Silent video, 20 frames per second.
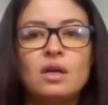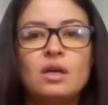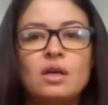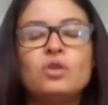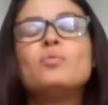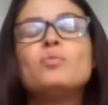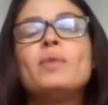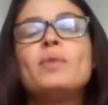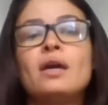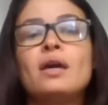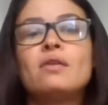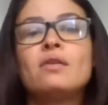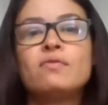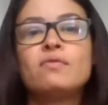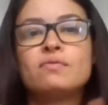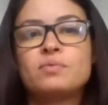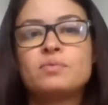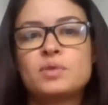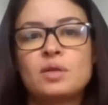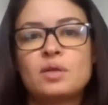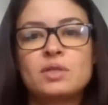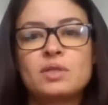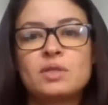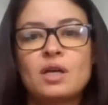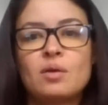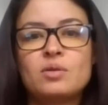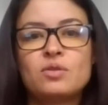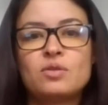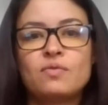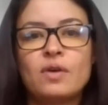You
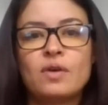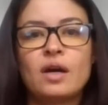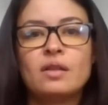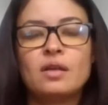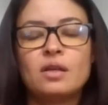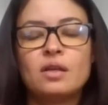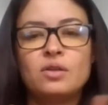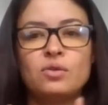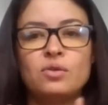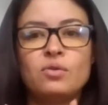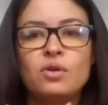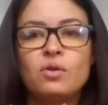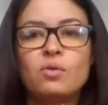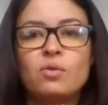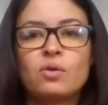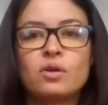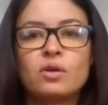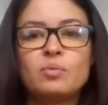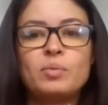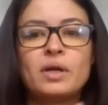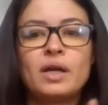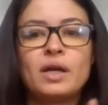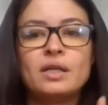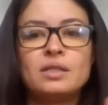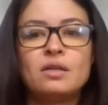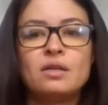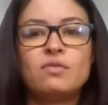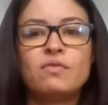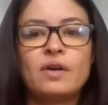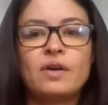sometimes find that unicorn, but I
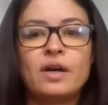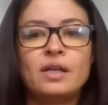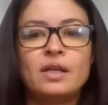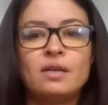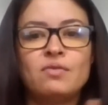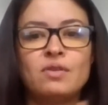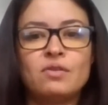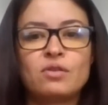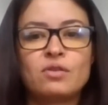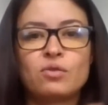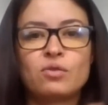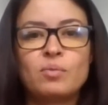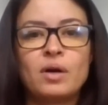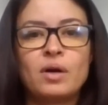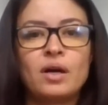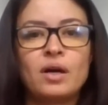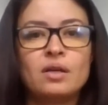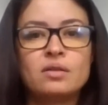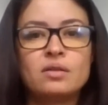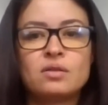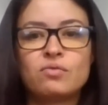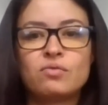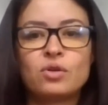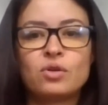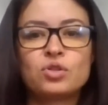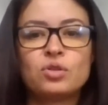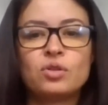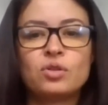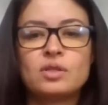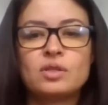did find even through my
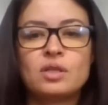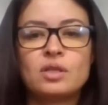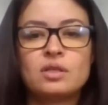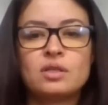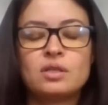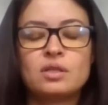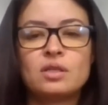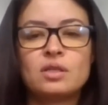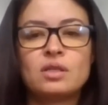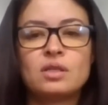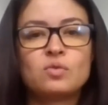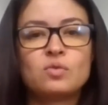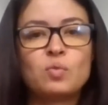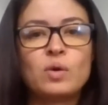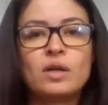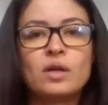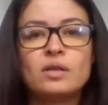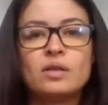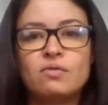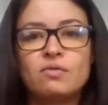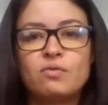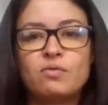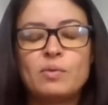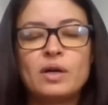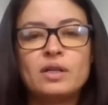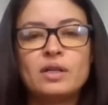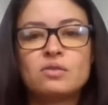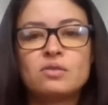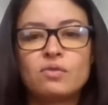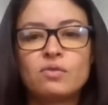virtual assistant is if
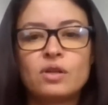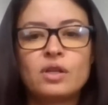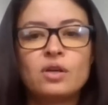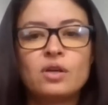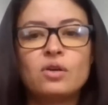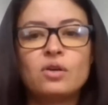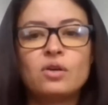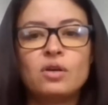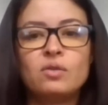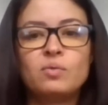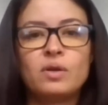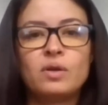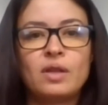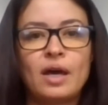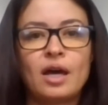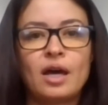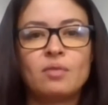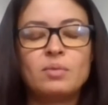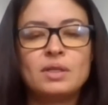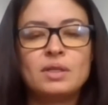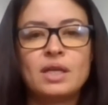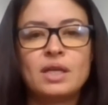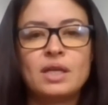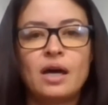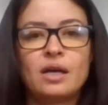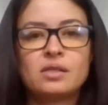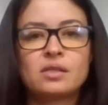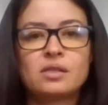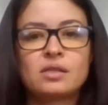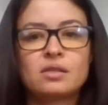one is really good with admin
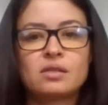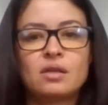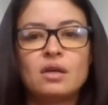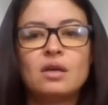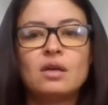tasks,